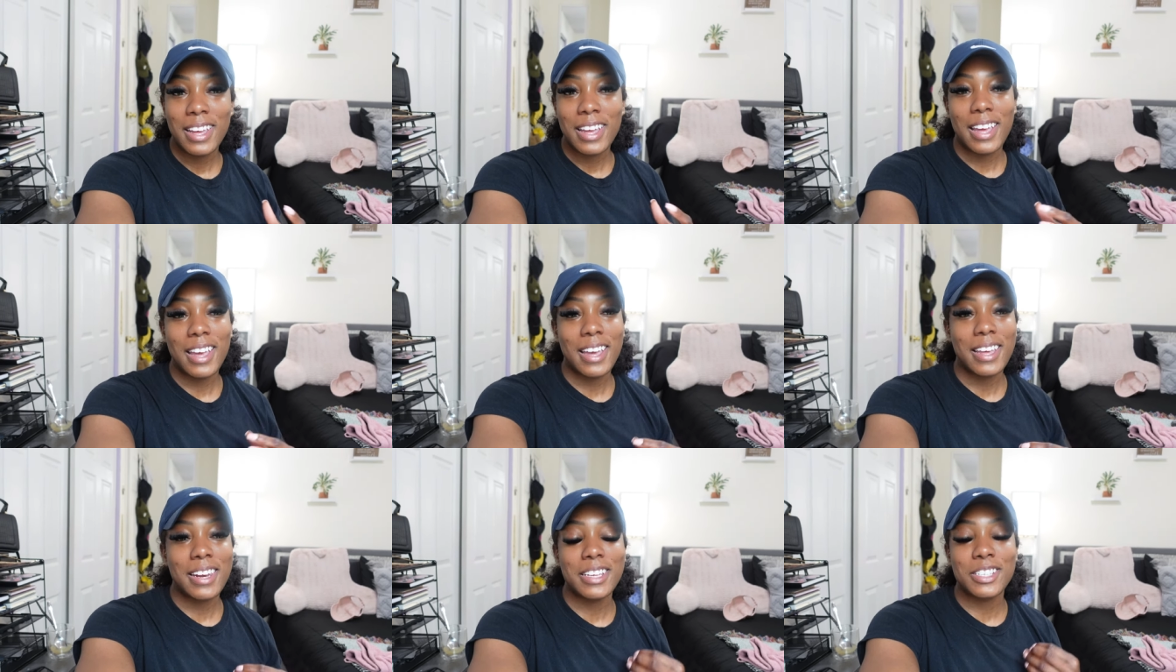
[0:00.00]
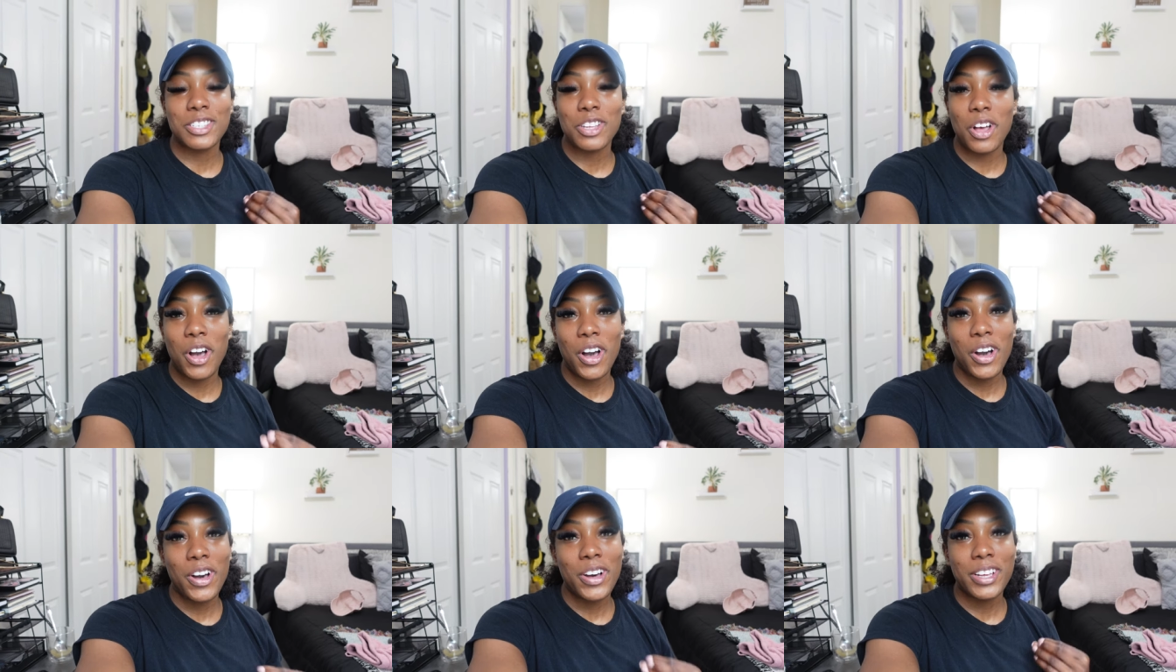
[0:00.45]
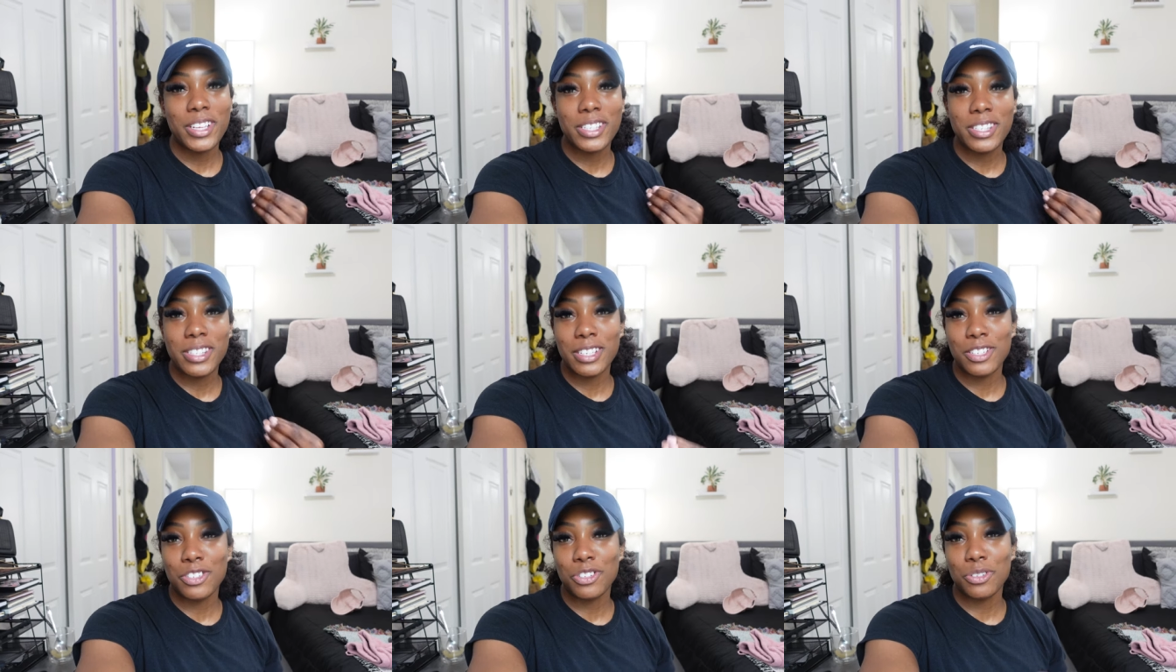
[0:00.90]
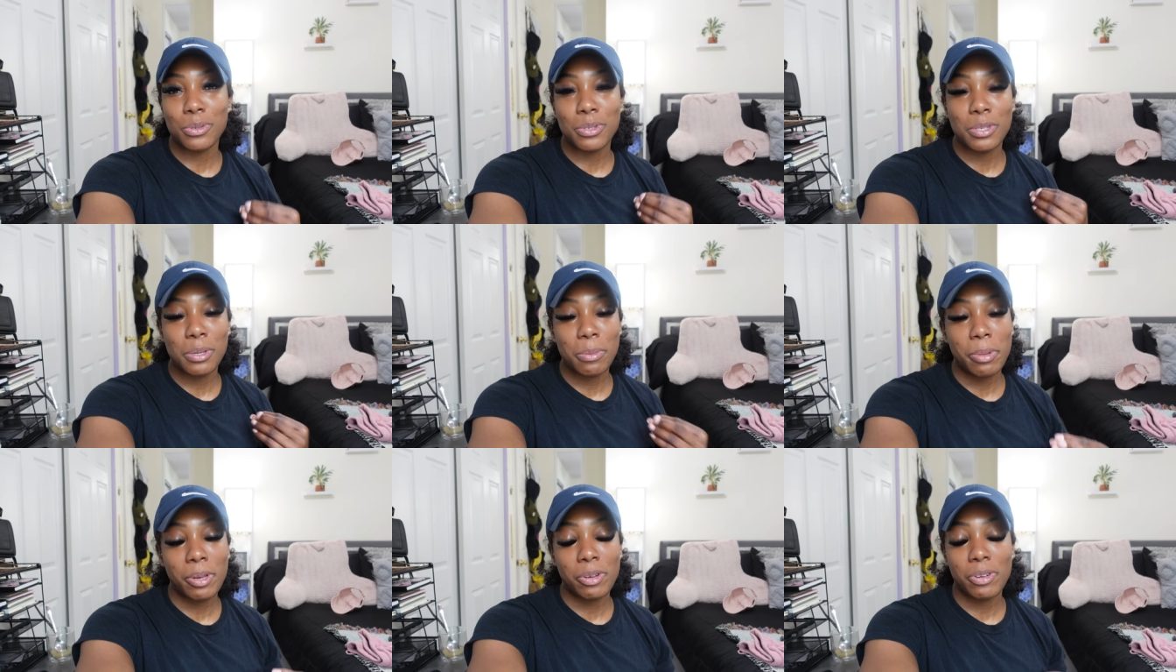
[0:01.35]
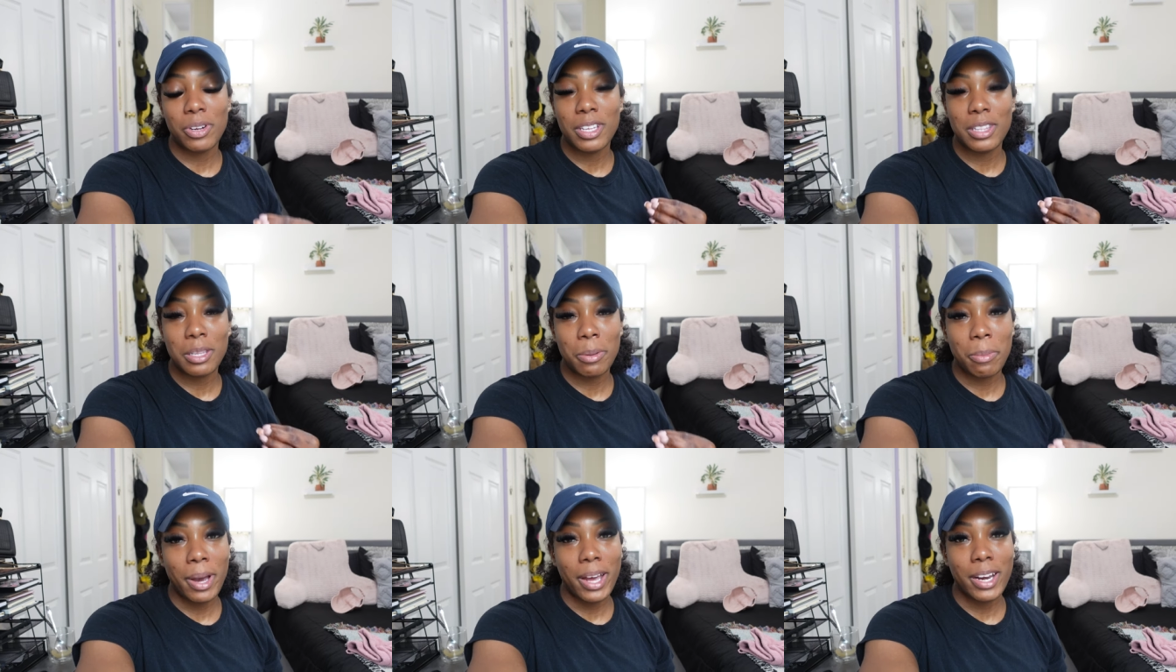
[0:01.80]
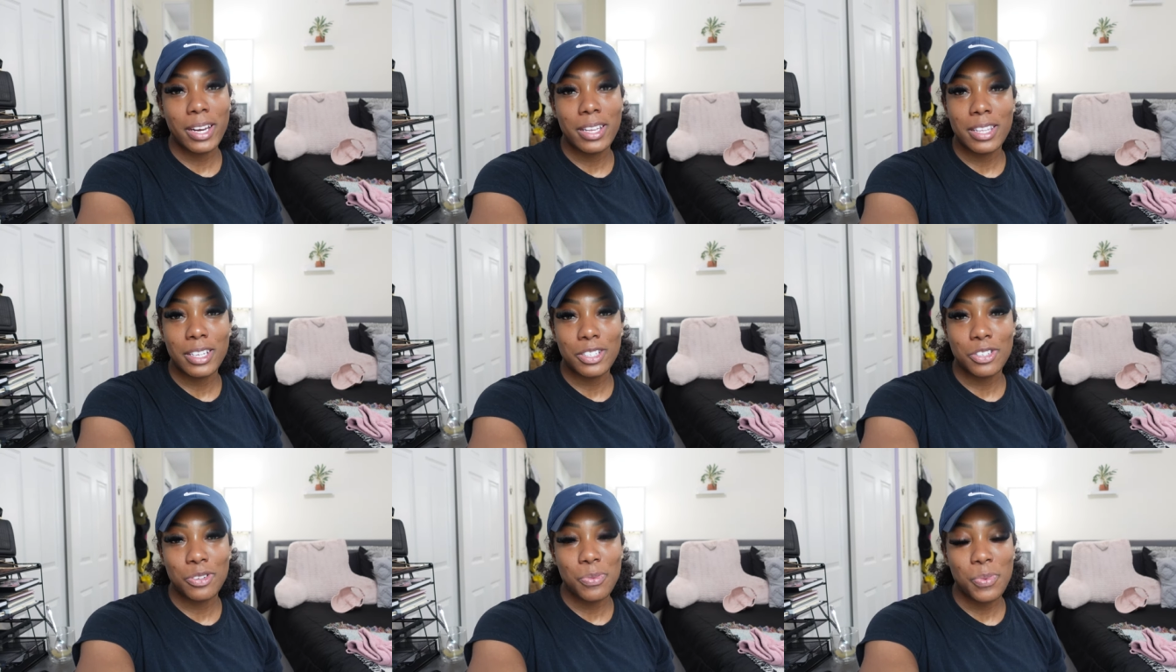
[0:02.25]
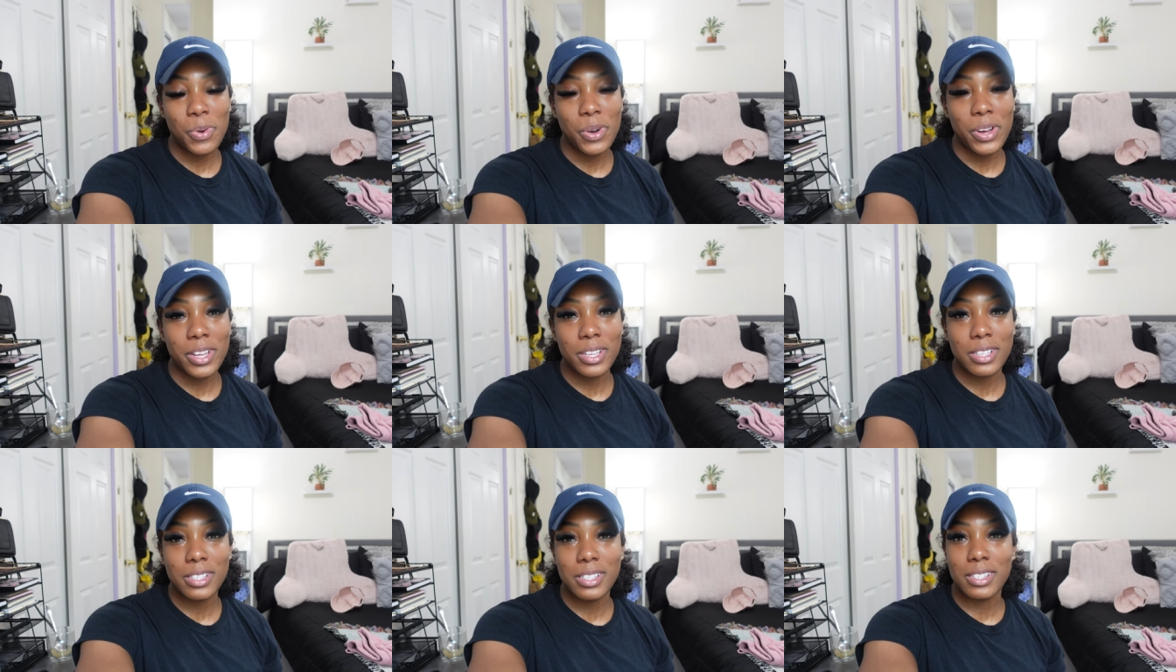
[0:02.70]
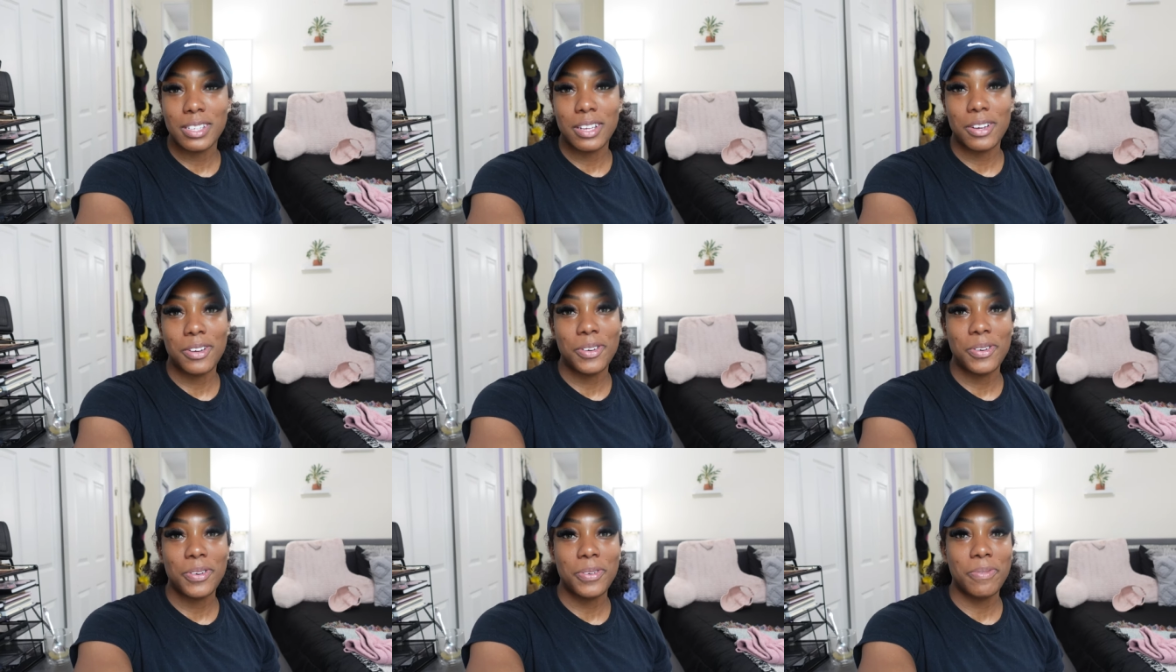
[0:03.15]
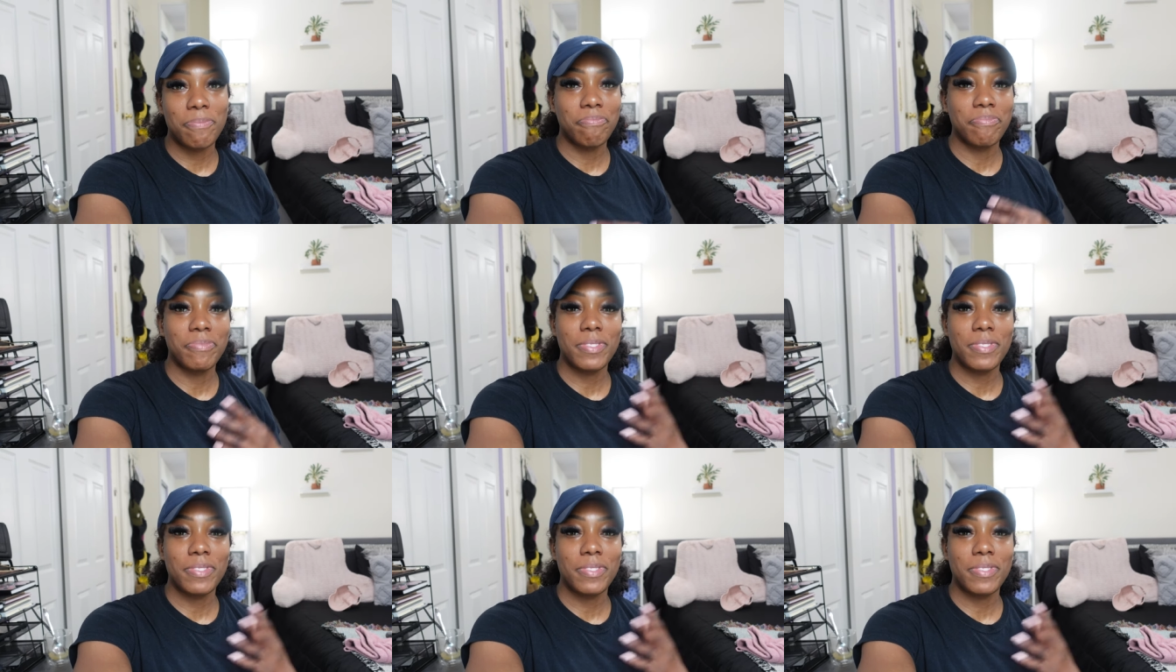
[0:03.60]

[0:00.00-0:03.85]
and it's all essential to building the body that you want. So,